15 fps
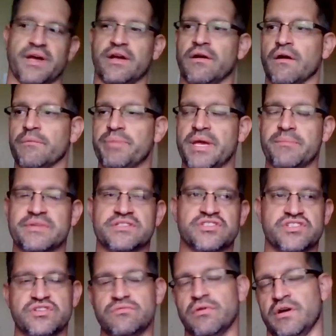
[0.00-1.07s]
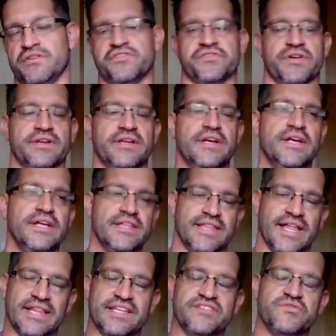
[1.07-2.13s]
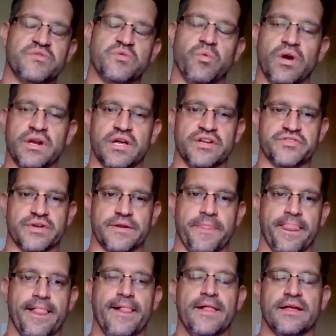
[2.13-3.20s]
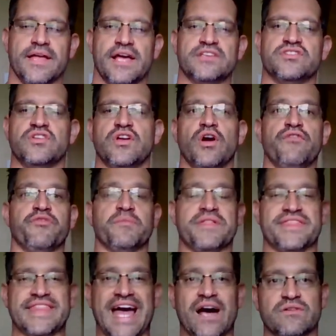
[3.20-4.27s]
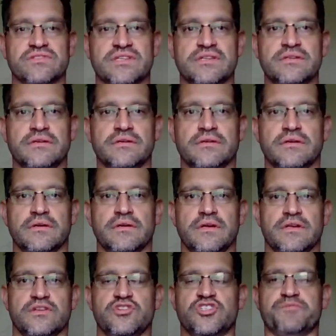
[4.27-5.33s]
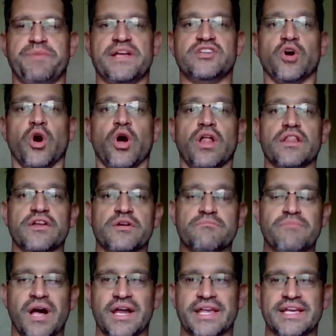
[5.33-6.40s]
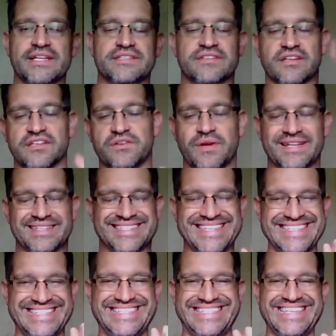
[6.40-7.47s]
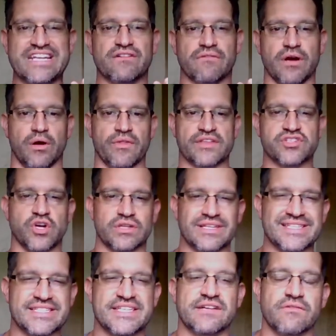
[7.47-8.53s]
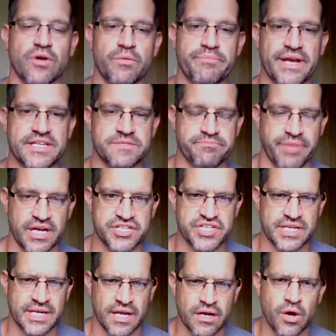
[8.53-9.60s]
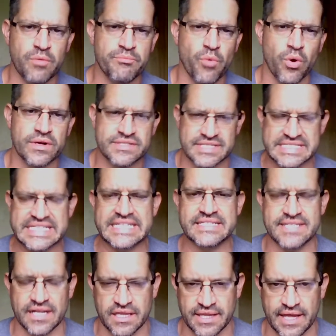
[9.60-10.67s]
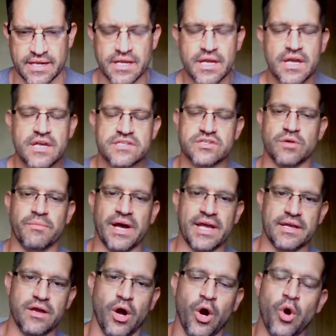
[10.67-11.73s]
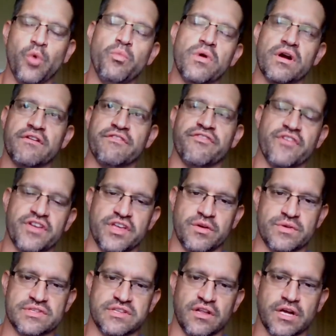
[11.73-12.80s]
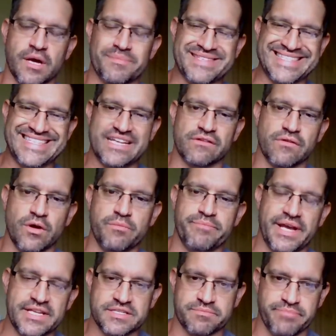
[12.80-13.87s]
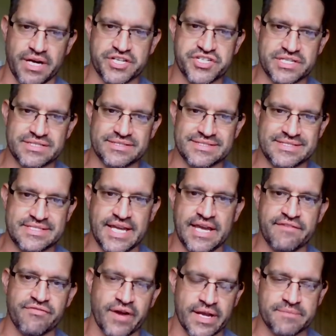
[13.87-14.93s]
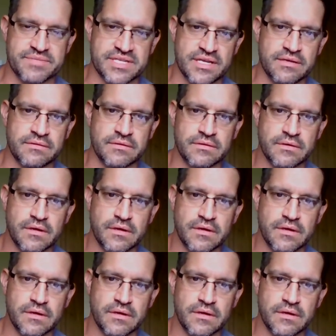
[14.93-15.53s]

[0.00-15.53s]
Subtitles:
My car payment's 200, that leaves you with 100. Okay, so you go from 1,000, you spend all your money until you get to 0. That's called a zero-based budget, and I'll go more into detail on that. So my homework for you is look up zero-based budget, Dave Ramsey.